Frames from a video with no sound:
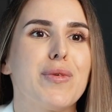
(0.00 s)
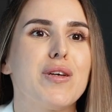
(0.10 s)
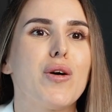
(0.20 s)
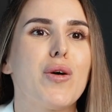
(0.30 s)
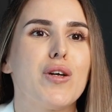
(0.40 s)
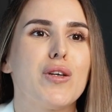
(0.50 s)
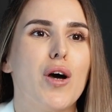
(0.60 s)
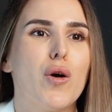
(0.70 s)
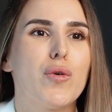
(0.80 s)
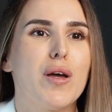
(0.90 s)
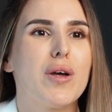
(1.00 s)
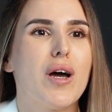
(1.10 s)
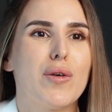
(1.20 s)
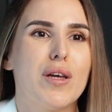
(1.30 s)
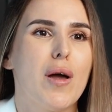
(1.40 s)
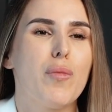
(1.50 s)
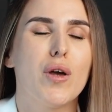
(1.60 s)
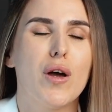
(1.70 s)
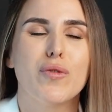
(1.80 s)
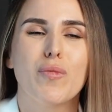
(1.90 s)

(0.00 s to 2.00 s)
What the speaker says: So there's no limit on the number of